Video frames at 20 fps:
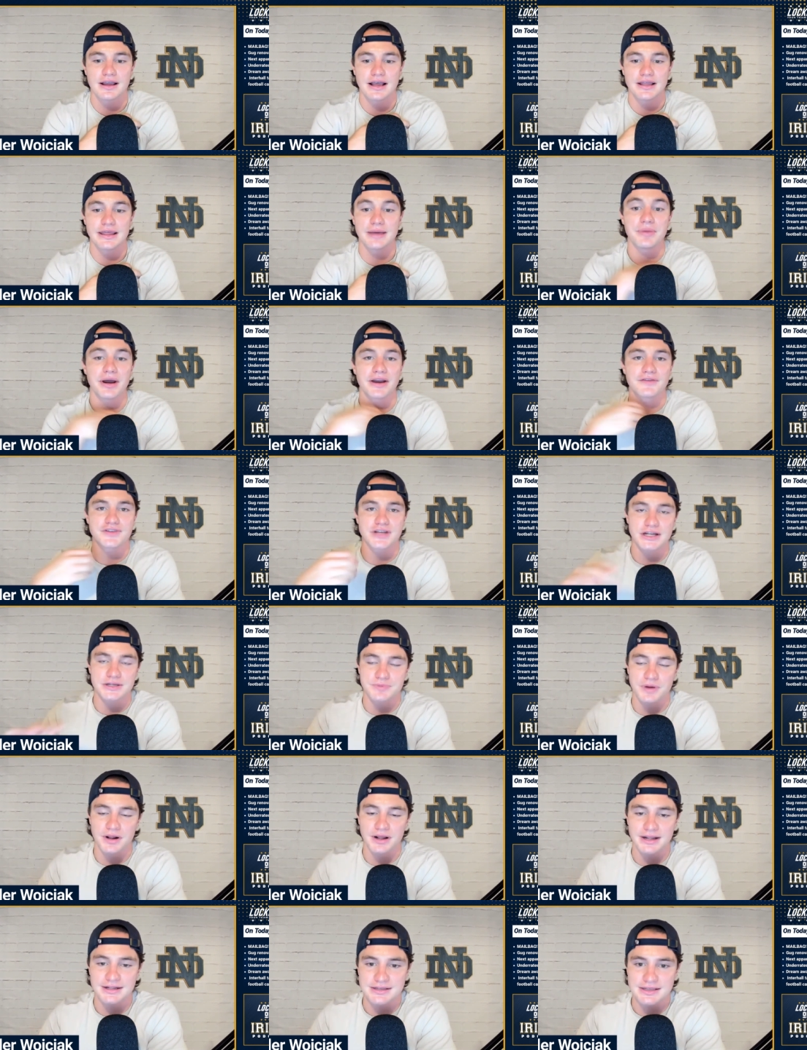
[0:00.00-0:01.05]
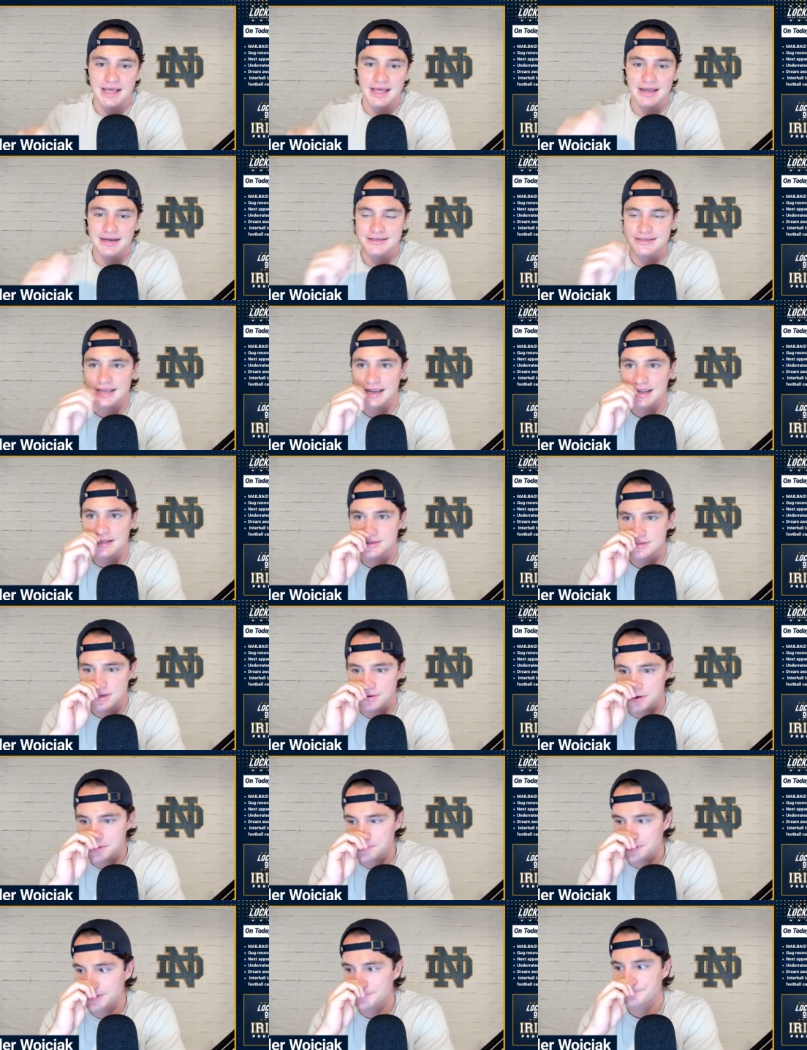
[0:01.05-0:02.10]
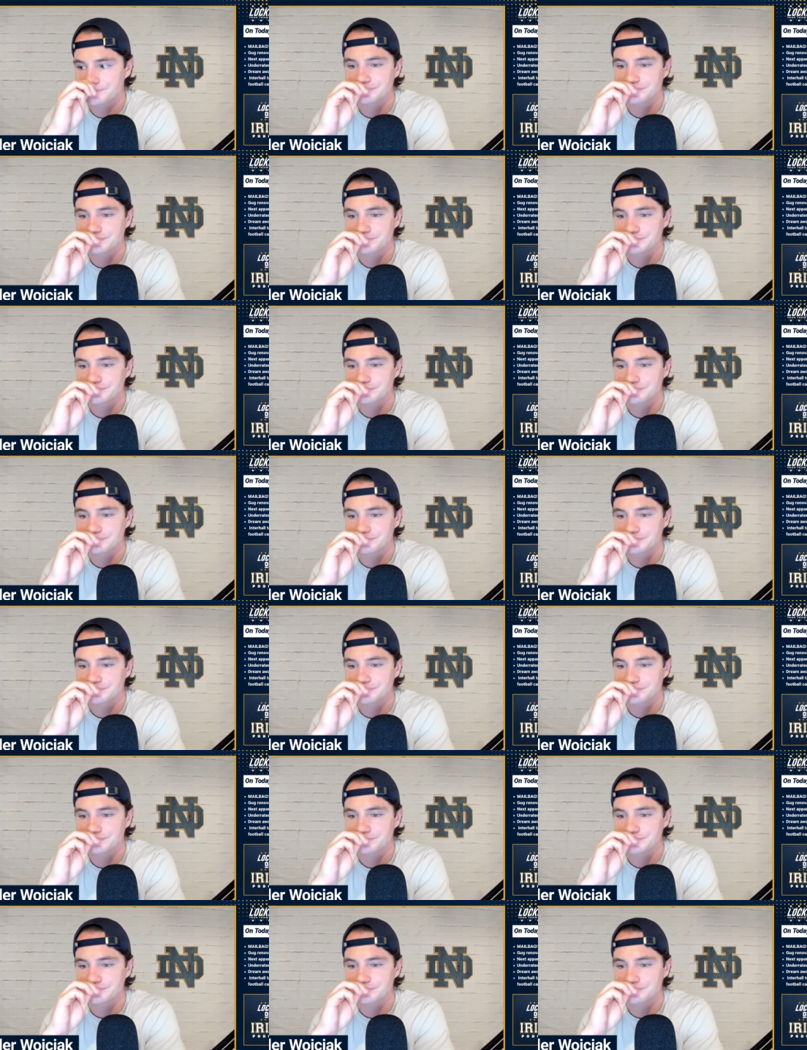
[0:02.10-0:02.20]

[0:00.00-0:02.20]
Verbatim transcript: That might have changed, but I'll get to that in a second. So anyway,